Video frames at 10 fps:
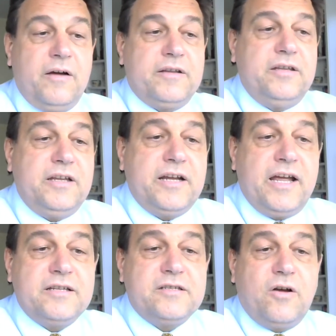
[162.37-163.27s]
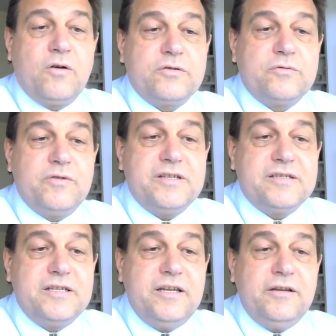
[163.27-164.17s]
he has also
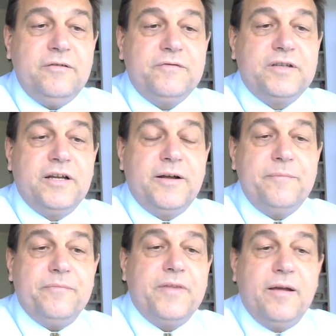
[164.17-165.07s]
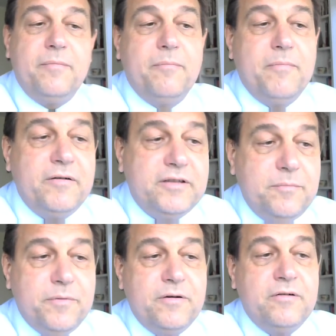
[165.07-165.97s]
received um,
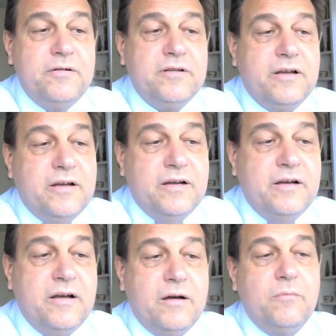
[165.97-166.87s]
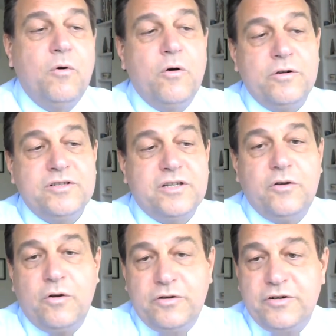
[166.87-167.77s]
multiple awards and
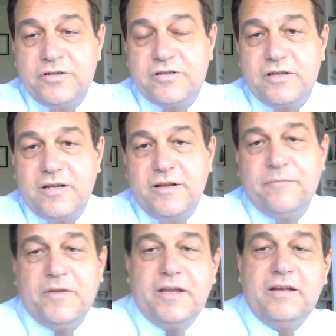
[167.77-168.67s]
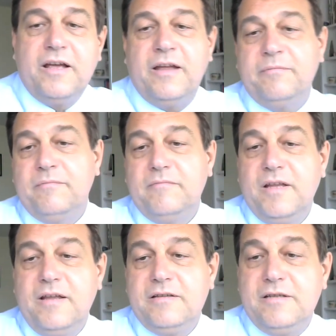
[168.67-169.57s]
honors, um, and I
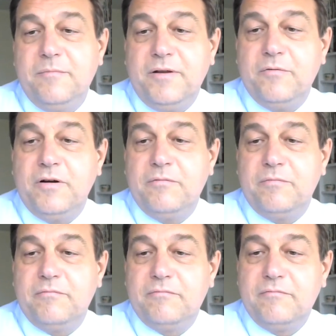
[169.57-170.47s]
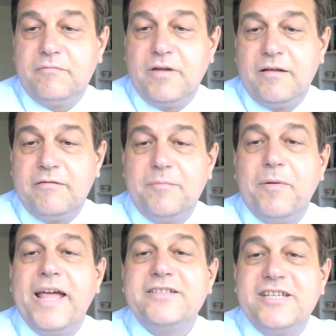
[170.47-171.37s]
simply will uh,
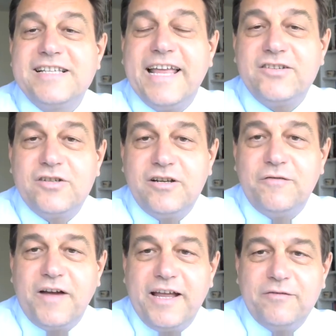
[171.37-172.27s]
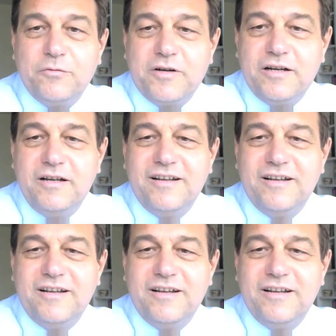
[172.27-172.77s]
replace his lecture if I have to run